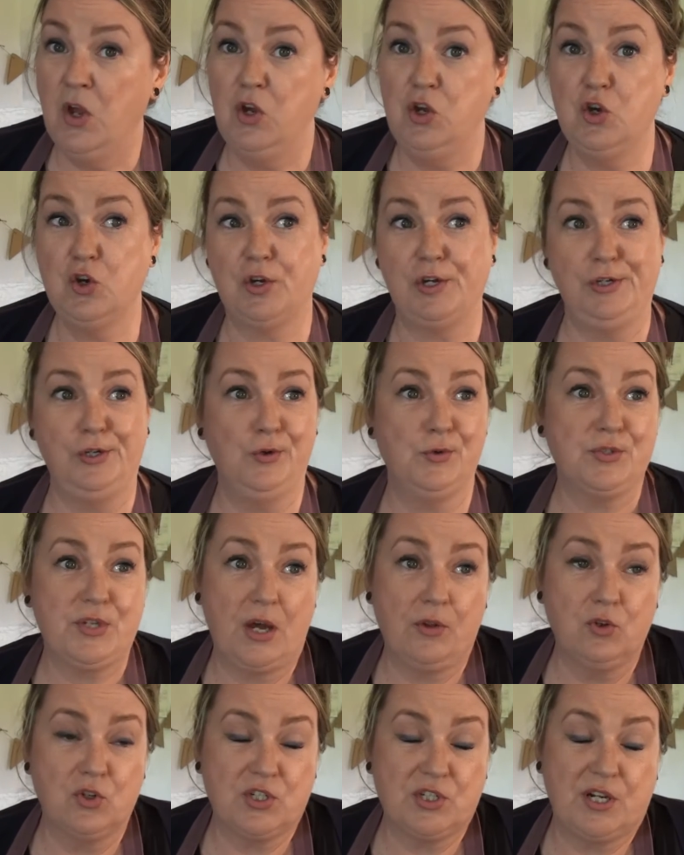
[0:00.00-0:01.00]
You can use
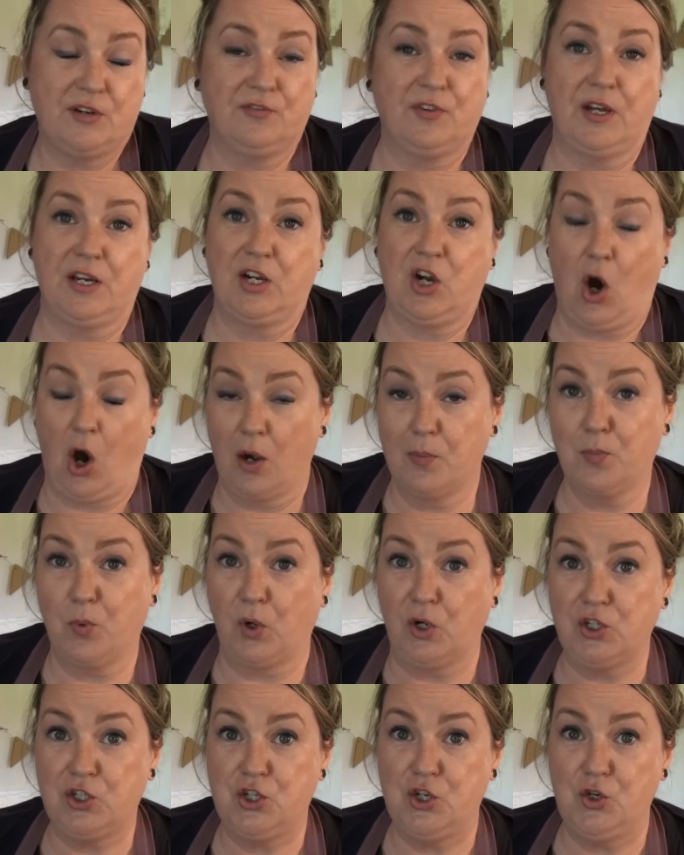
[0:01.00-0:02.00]
other stuff like
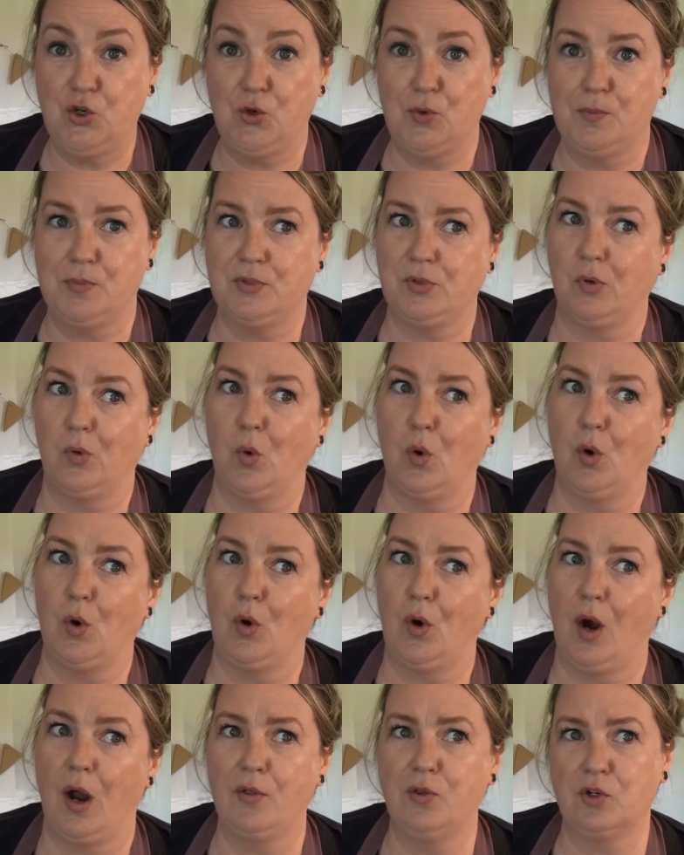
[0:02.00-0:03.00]
cardboard tubes
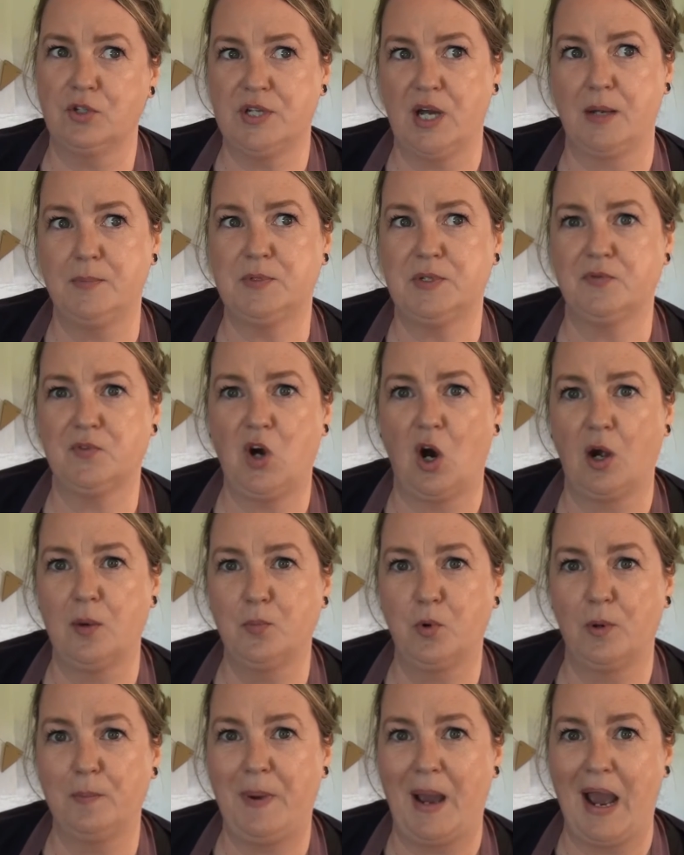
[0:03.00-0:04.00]
or other types of
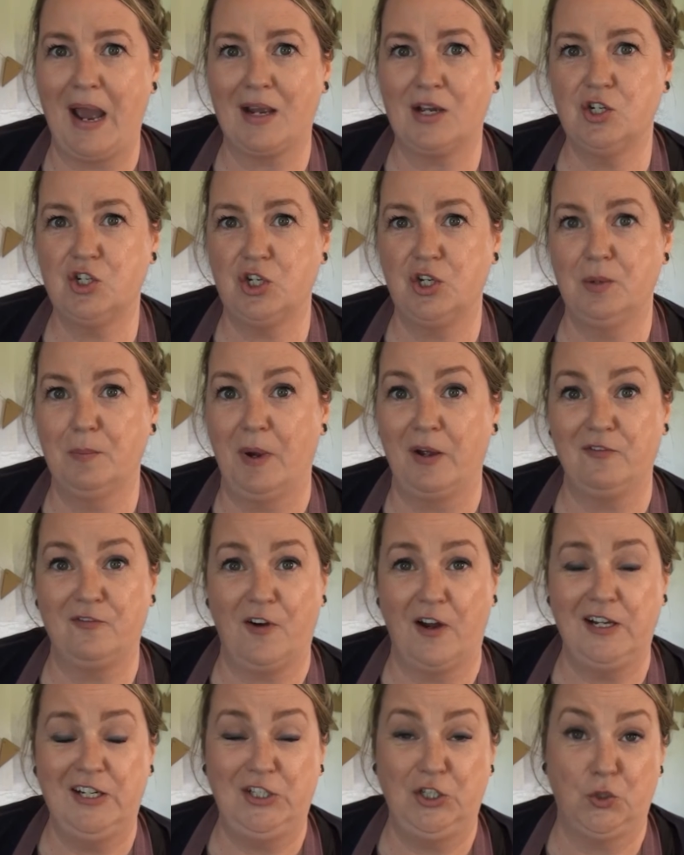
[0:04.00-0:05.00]
cardboard packaging you might
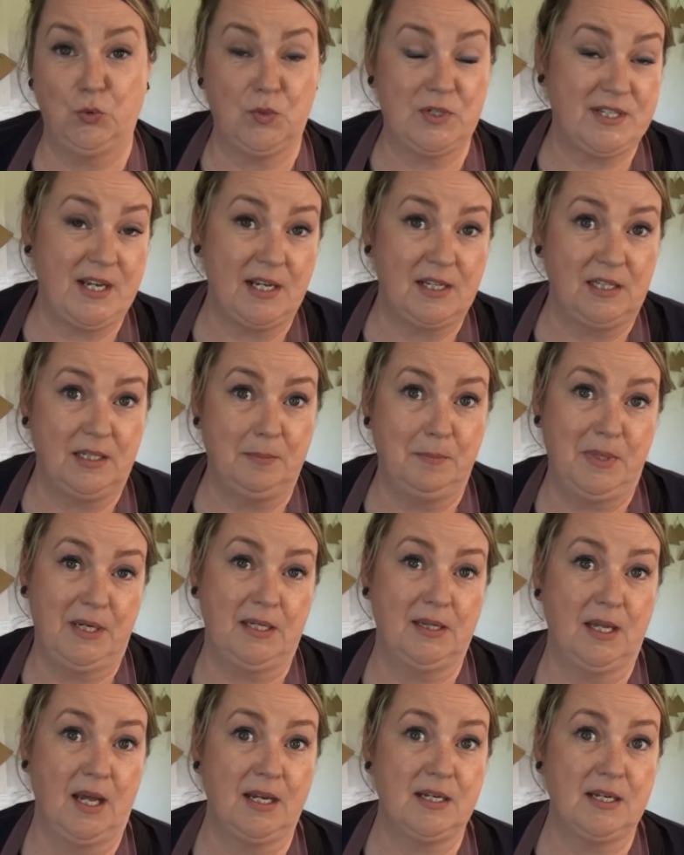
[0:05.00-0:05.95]
find in your recycling bin,